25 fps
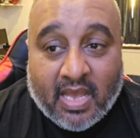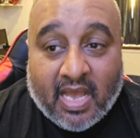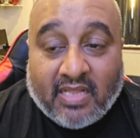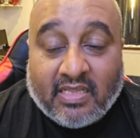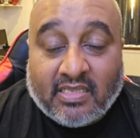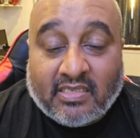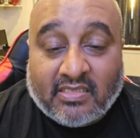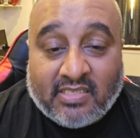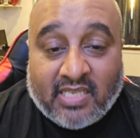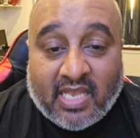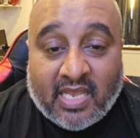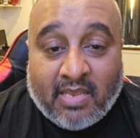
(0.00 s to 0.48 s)

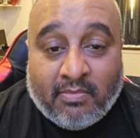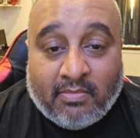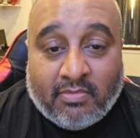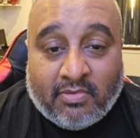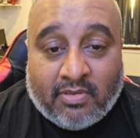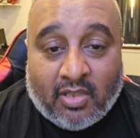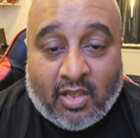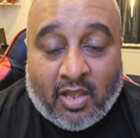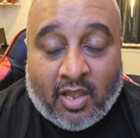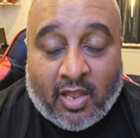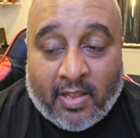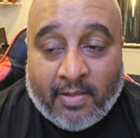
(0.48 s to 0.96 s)
At the
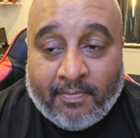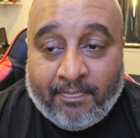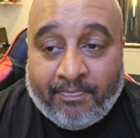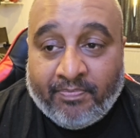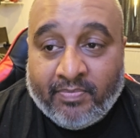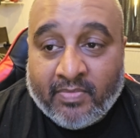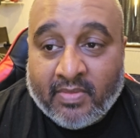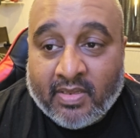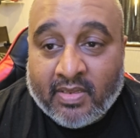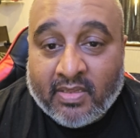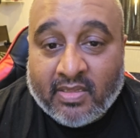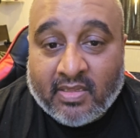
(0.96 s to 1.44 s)
same
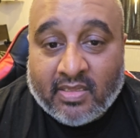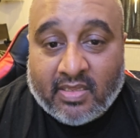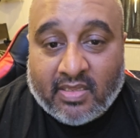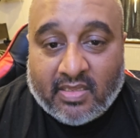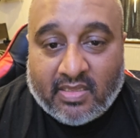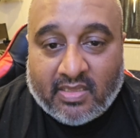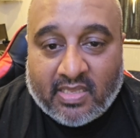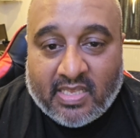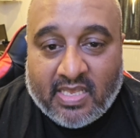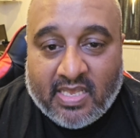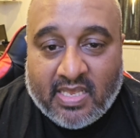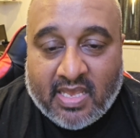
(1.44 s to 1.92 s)
time,
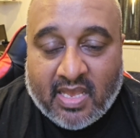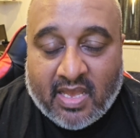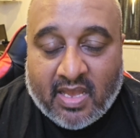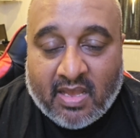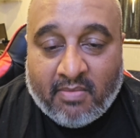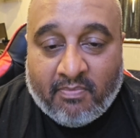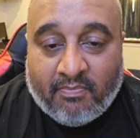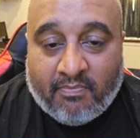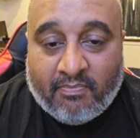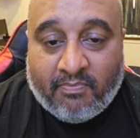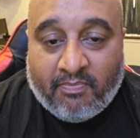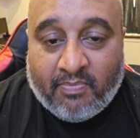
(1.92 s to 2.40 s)
the
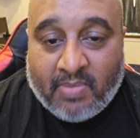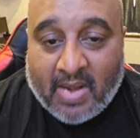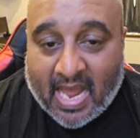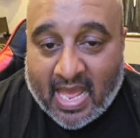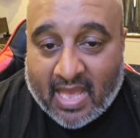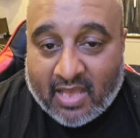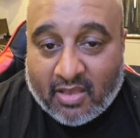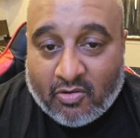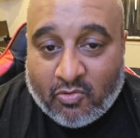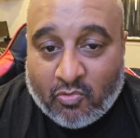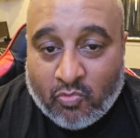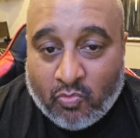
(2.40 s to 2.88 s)
uh,
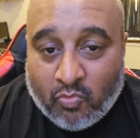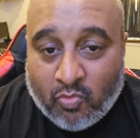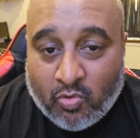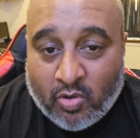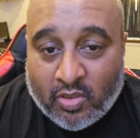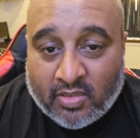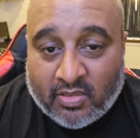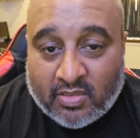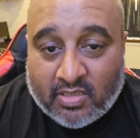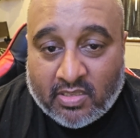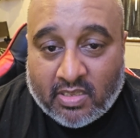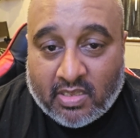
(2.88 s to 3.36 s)

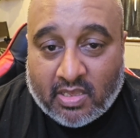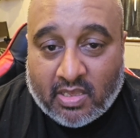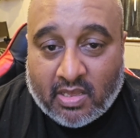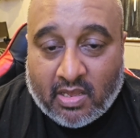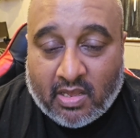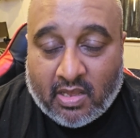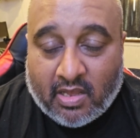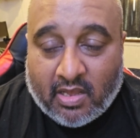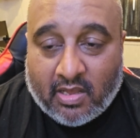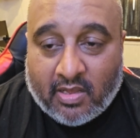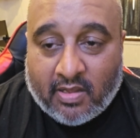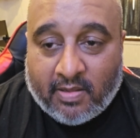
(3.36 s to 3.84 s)
Blackwood
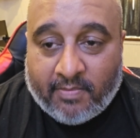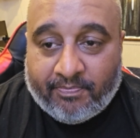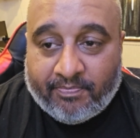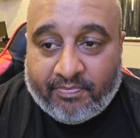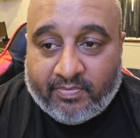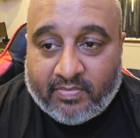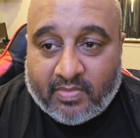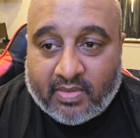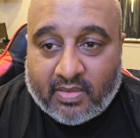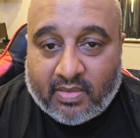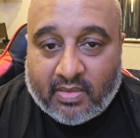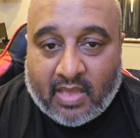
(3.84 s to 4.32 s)
uh,
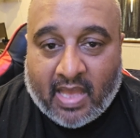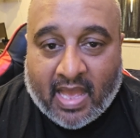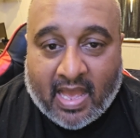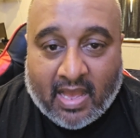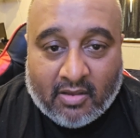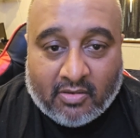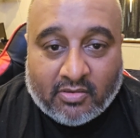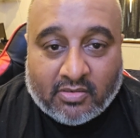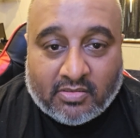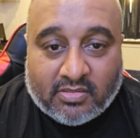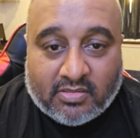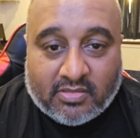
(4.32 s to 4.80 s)
um,
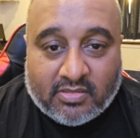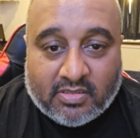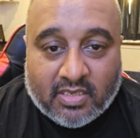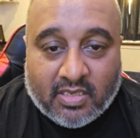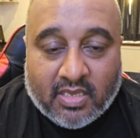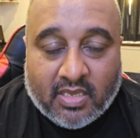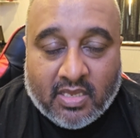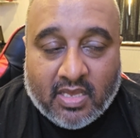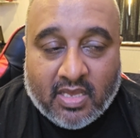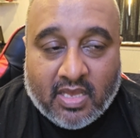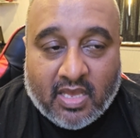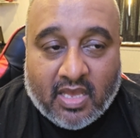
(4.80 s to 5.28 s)
house
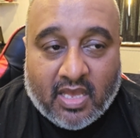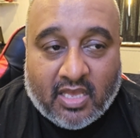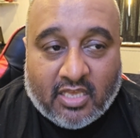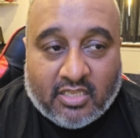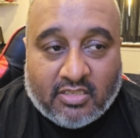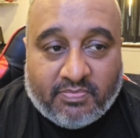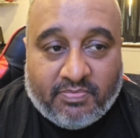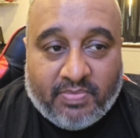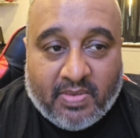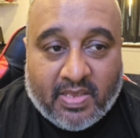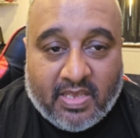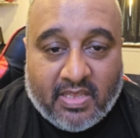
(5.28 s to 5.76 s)

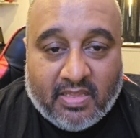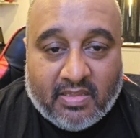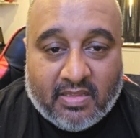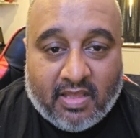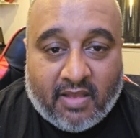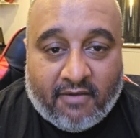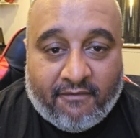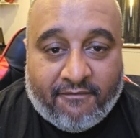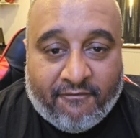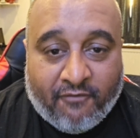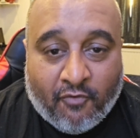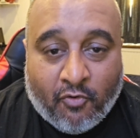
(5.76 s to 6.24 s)
has
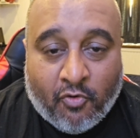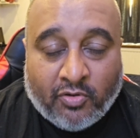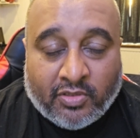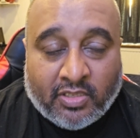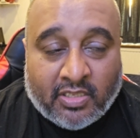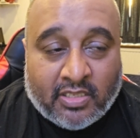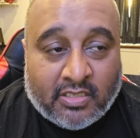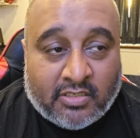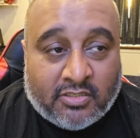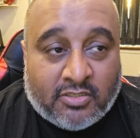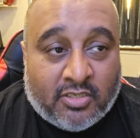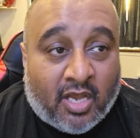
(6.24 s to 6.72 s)
been a
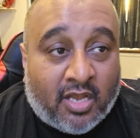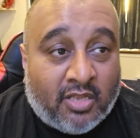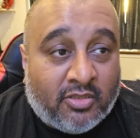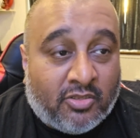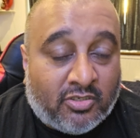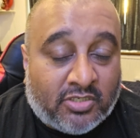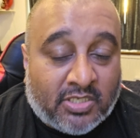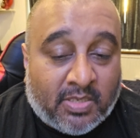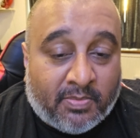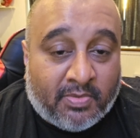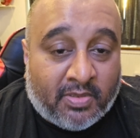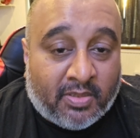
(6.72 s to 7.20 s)
thorn in the
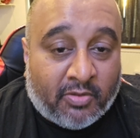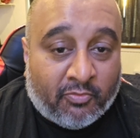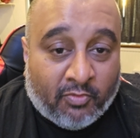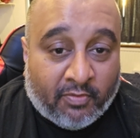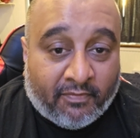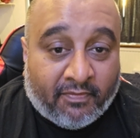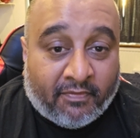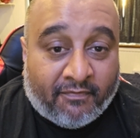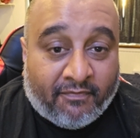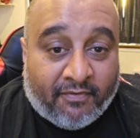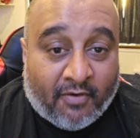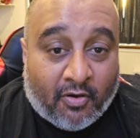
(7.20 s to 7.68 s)
side to some of the
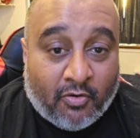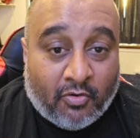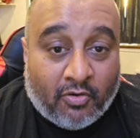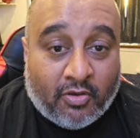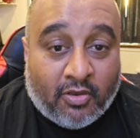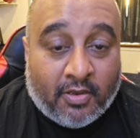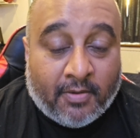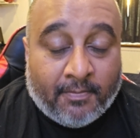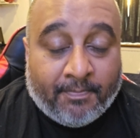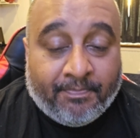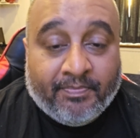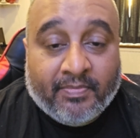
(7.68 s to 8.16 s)
river
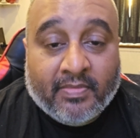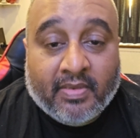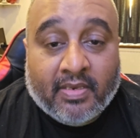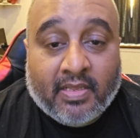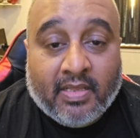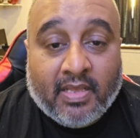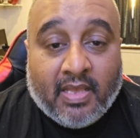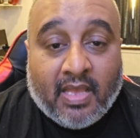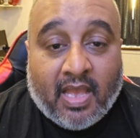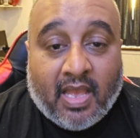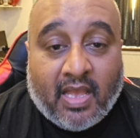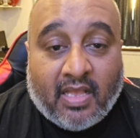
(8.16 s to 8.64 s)
folk
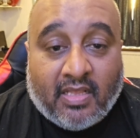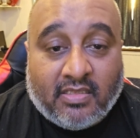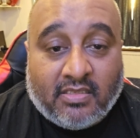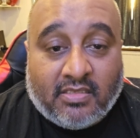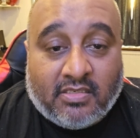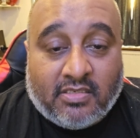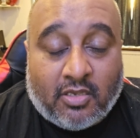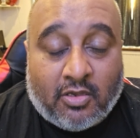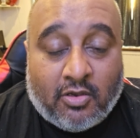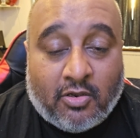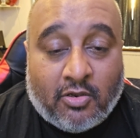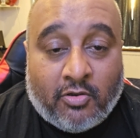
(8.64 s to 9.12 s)

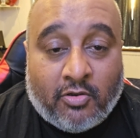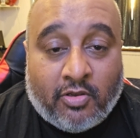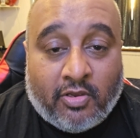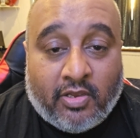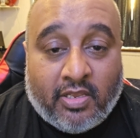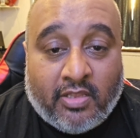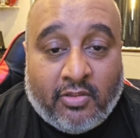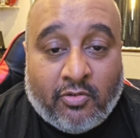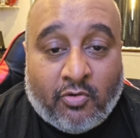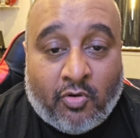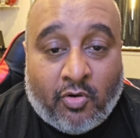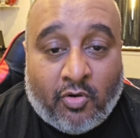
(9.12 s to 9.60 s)
and so,
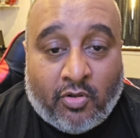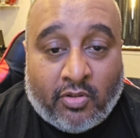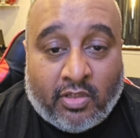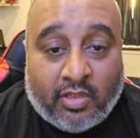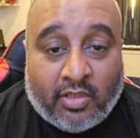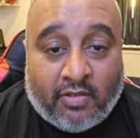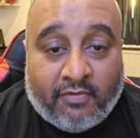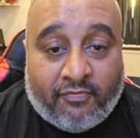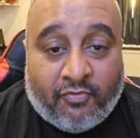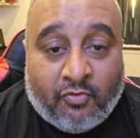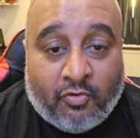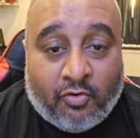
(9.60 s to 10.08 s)
in
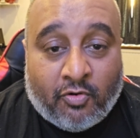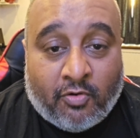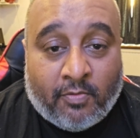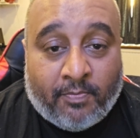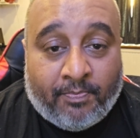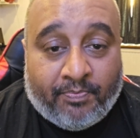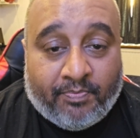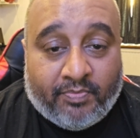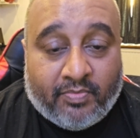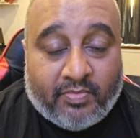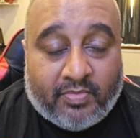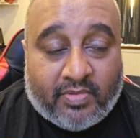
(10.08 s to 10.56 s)
order
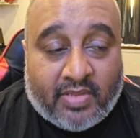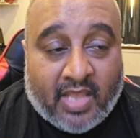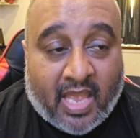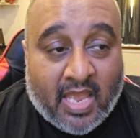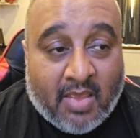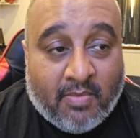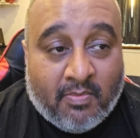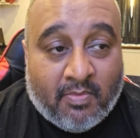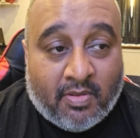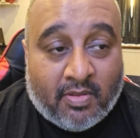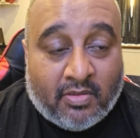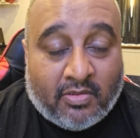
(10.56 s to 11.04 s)
for
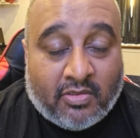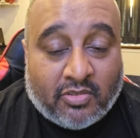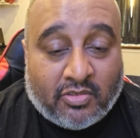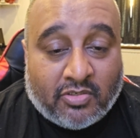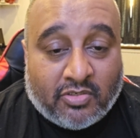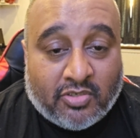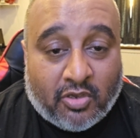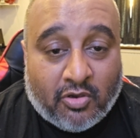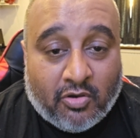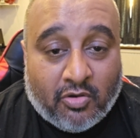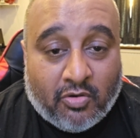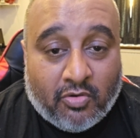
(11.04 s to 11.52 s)
Daemon to
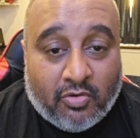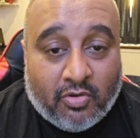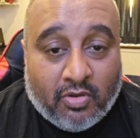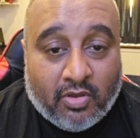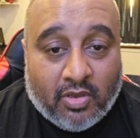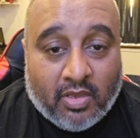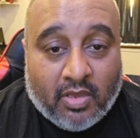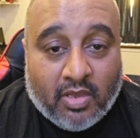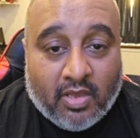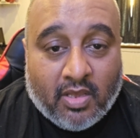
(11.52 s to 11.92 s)
show